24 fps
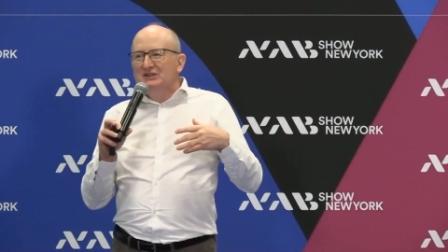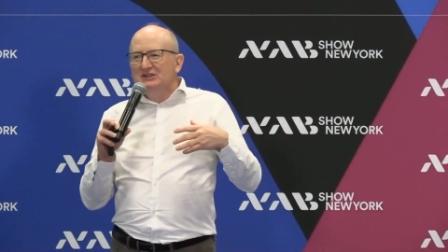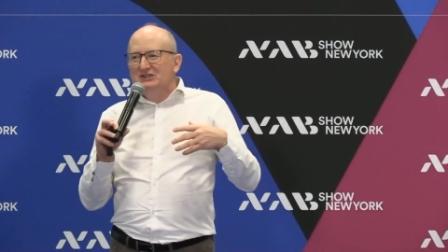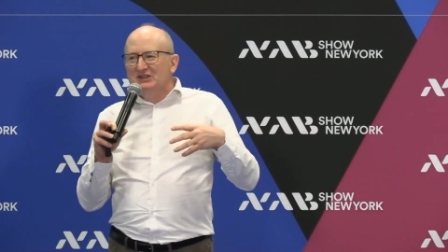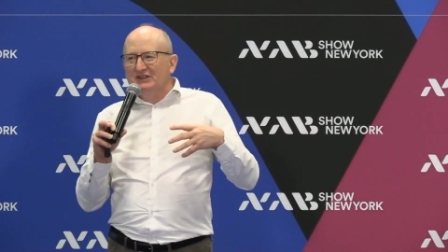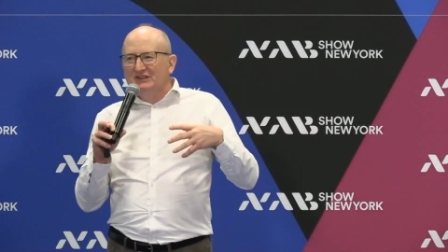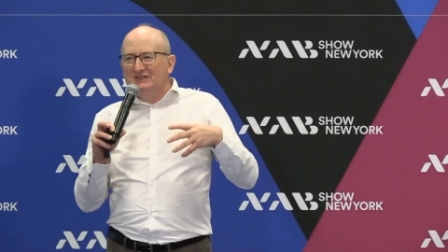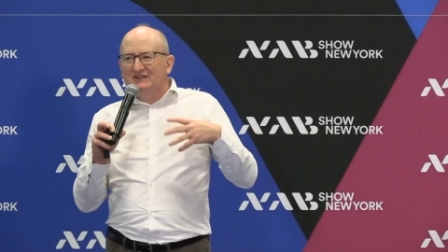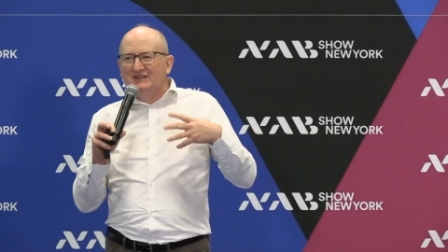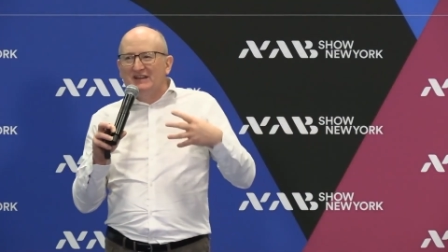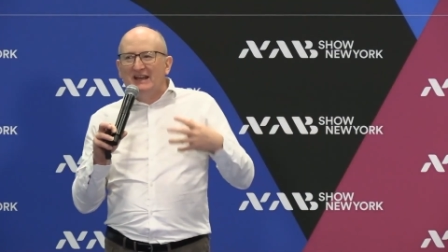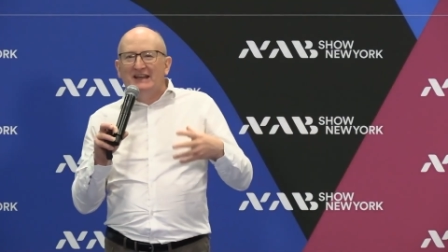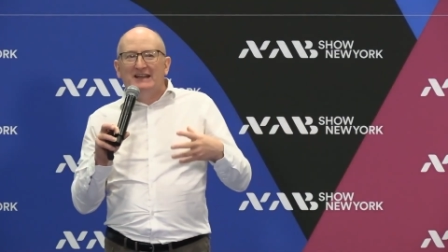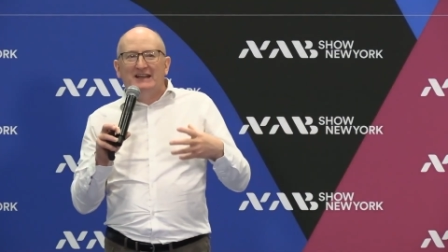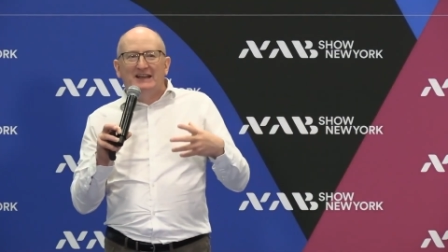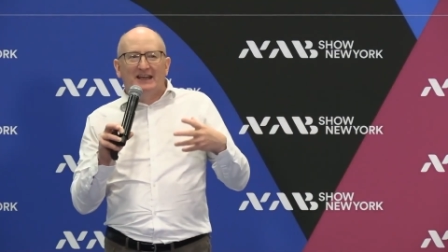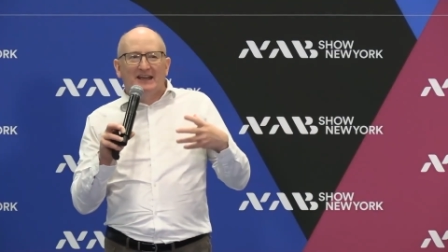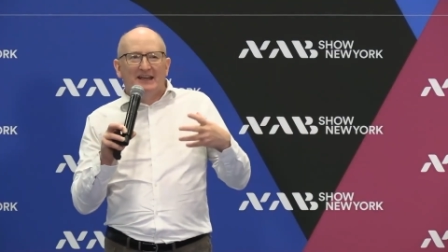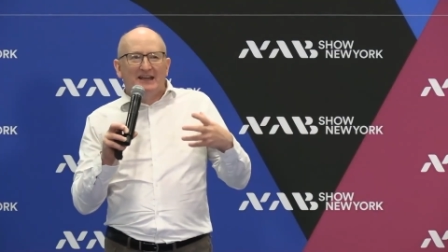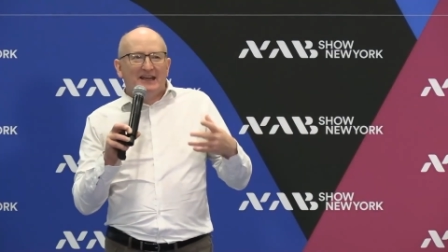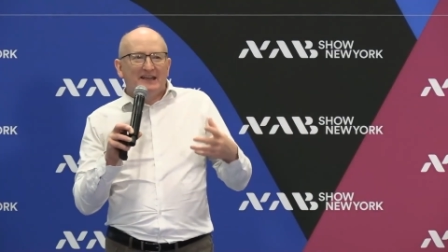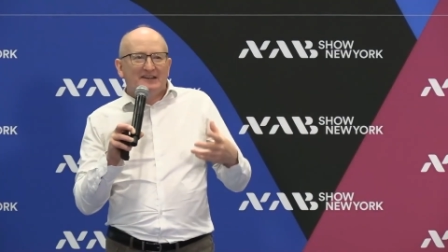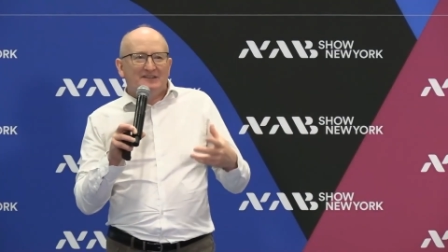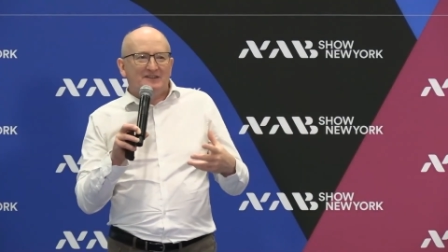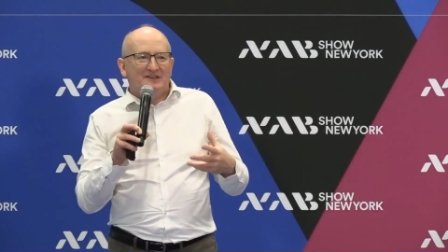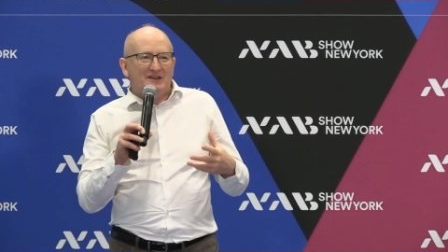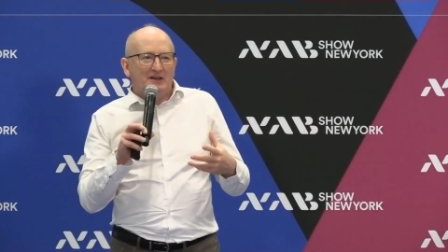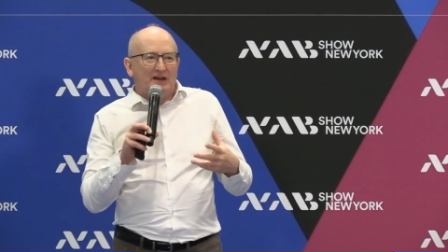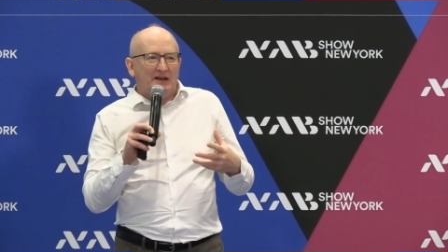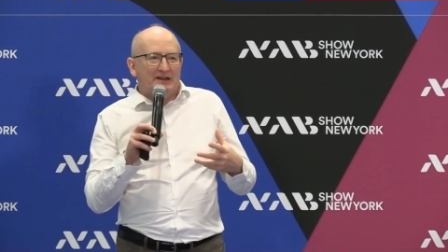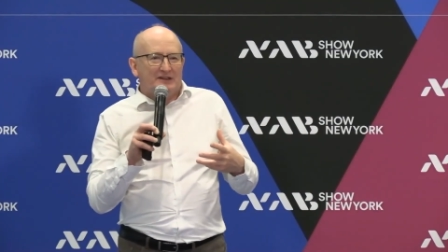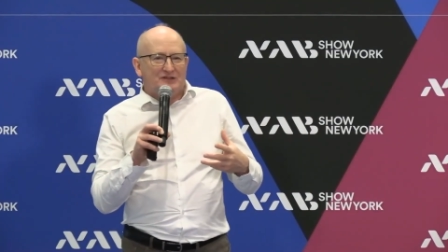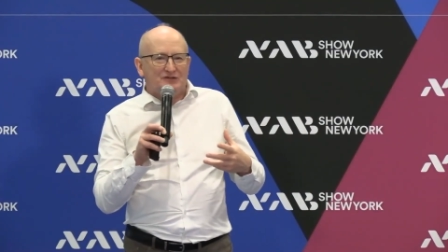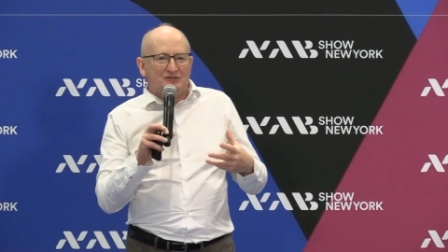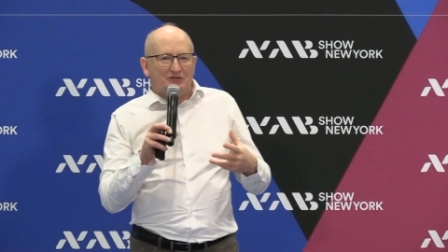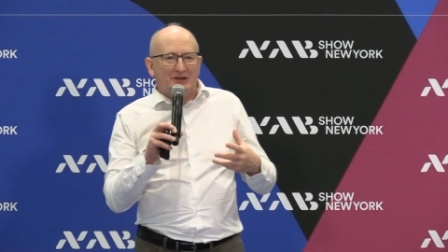just taking an
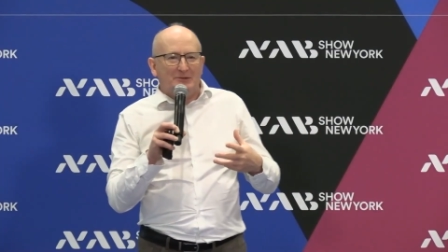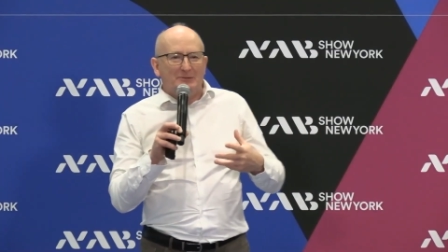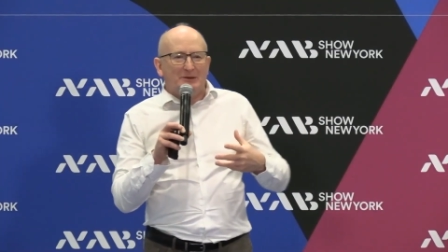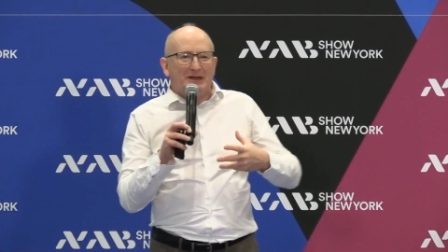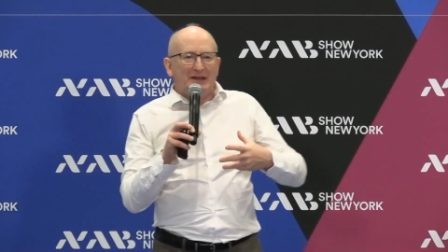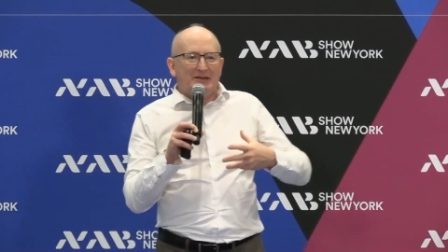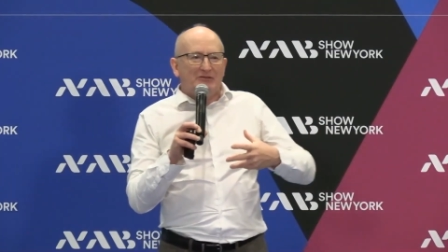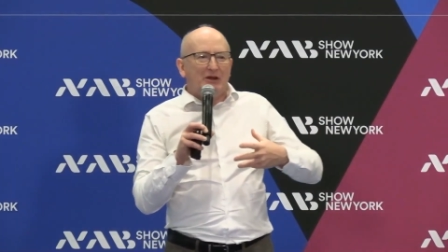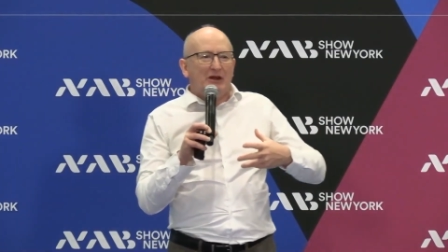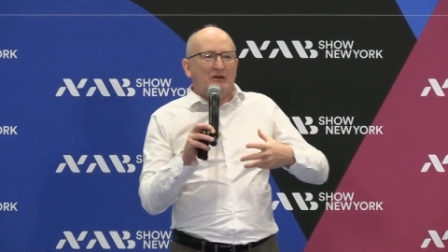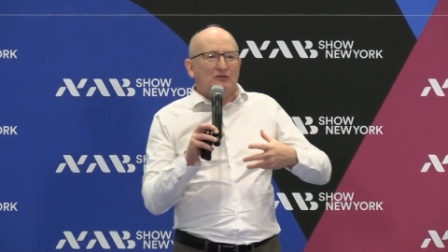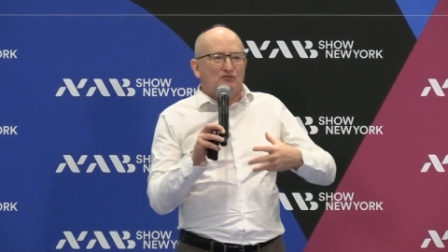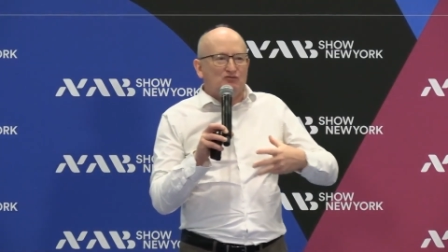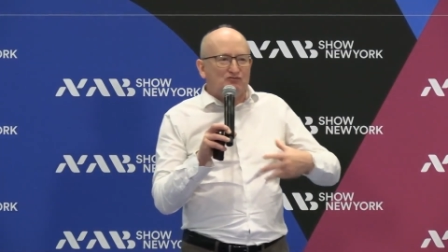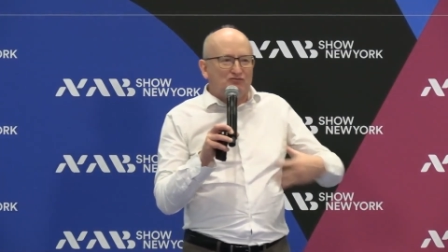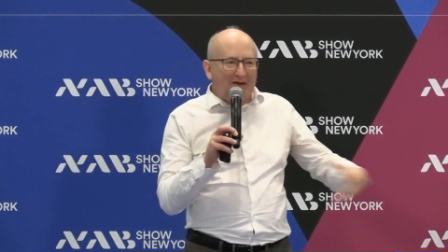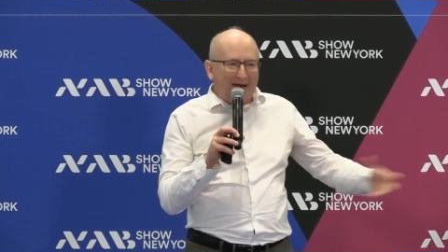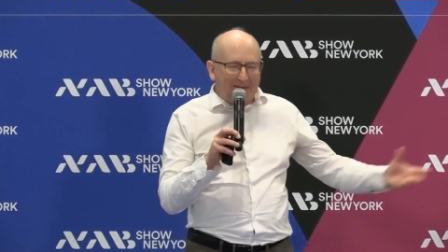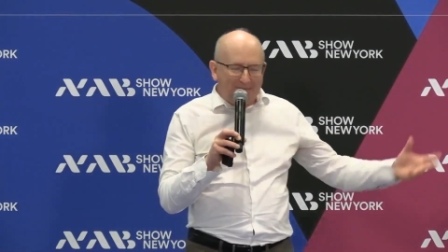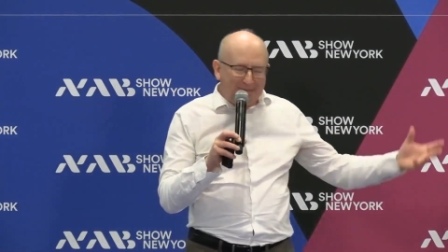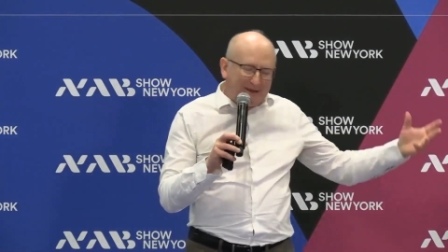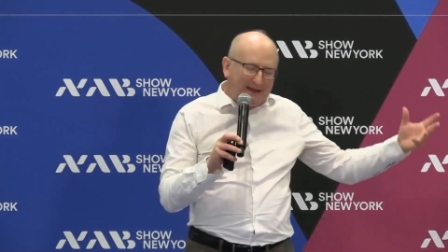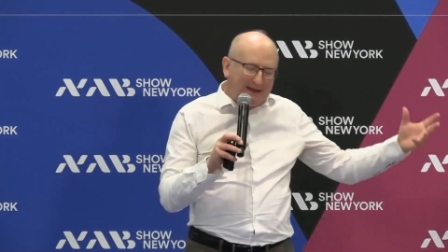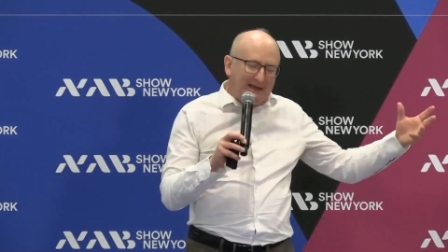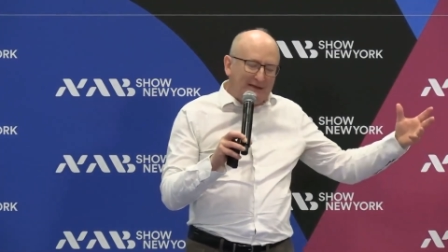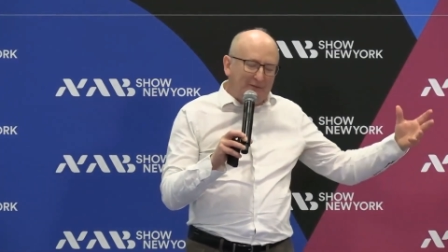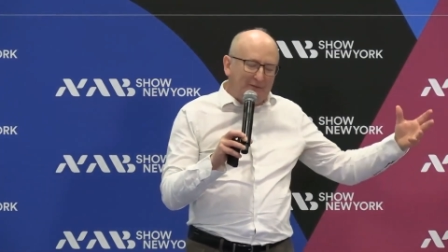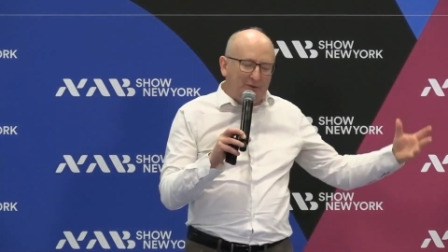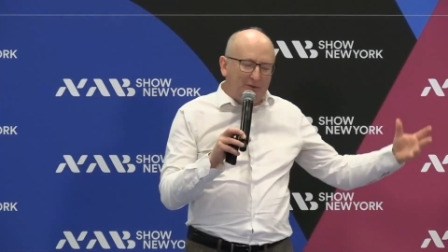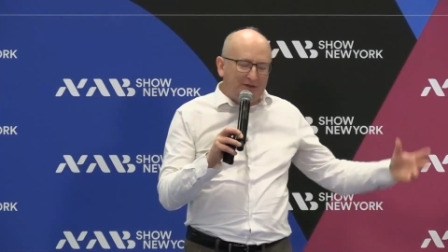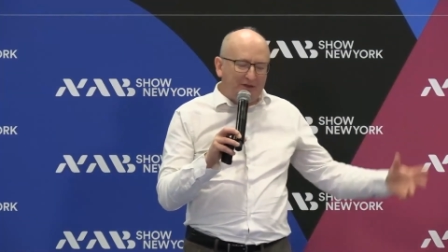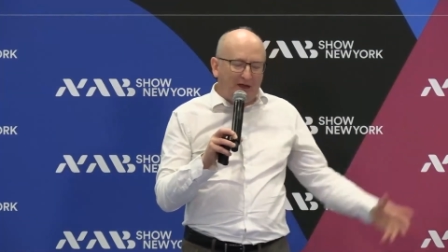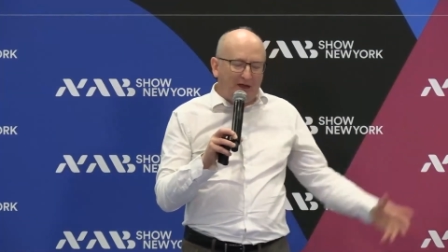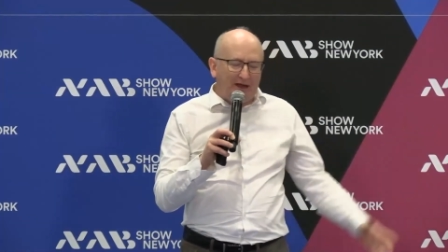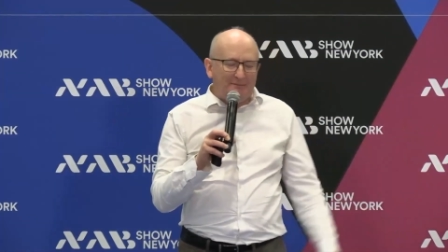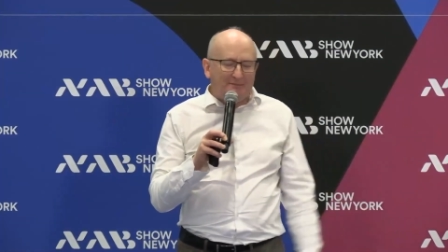SDI stream in it and wrapping it
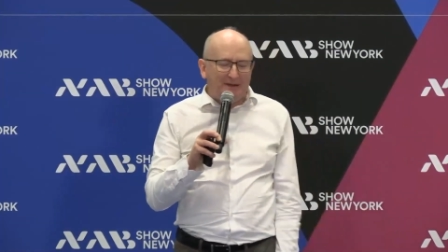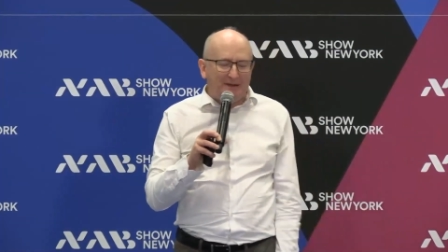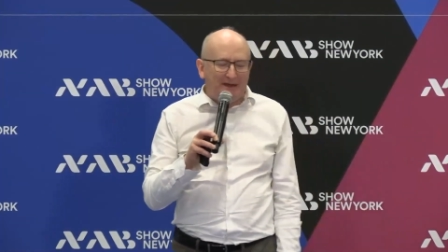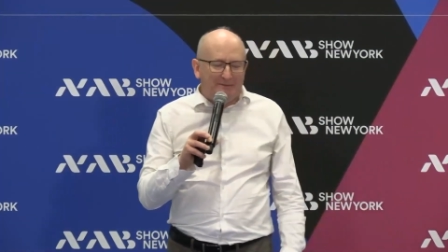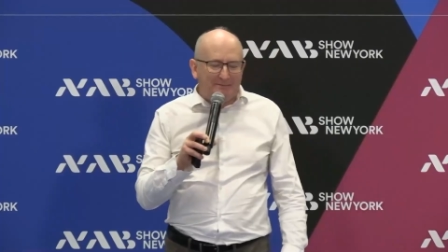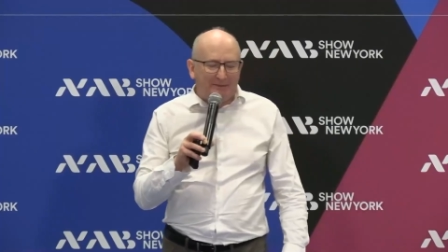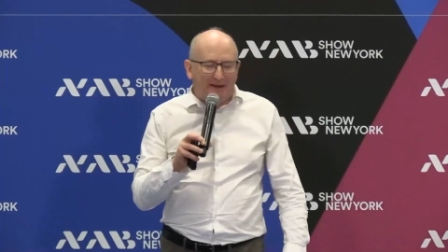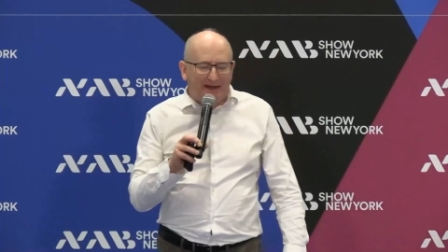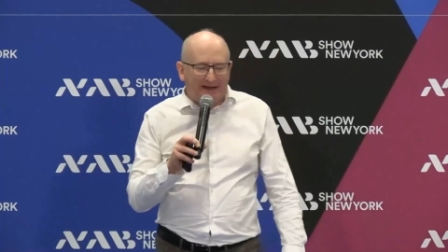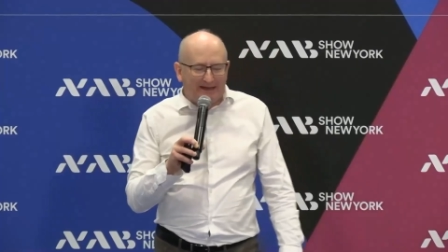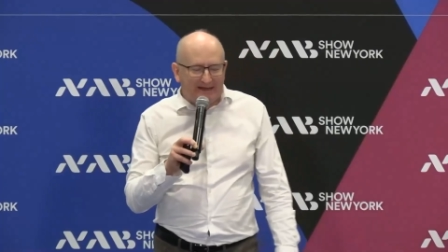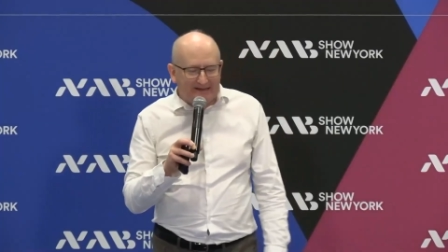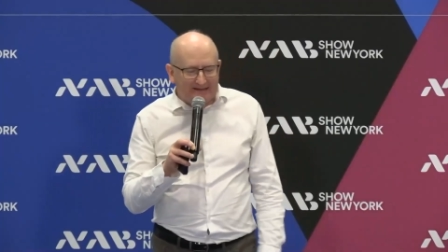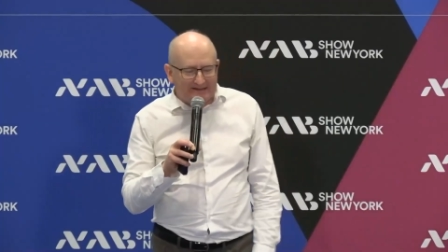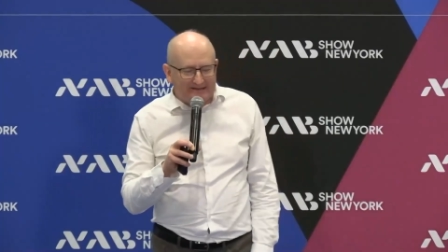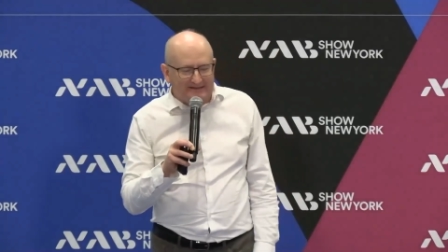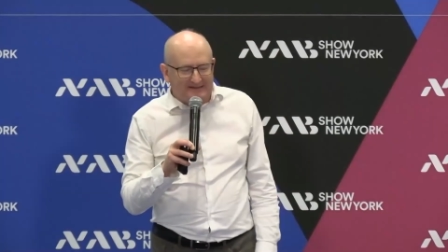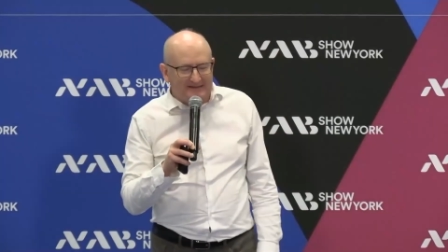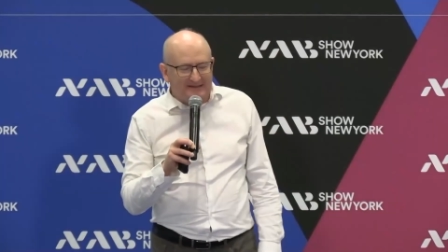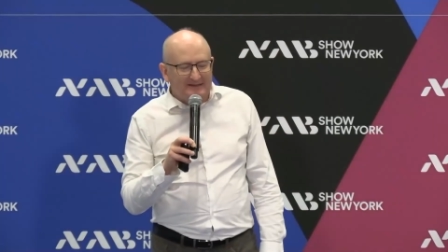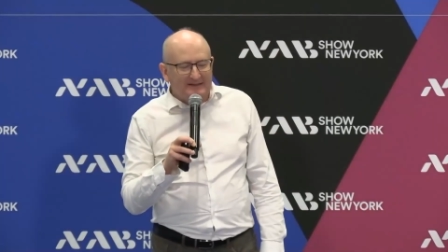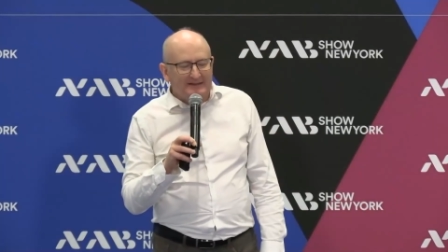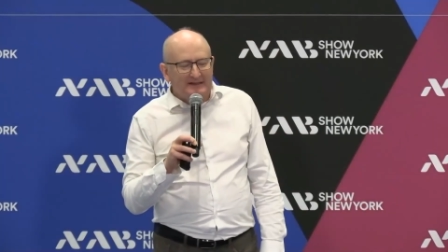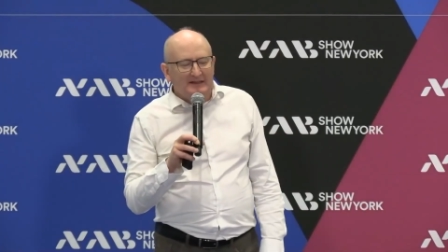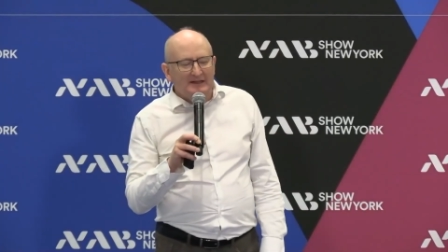with IP packets.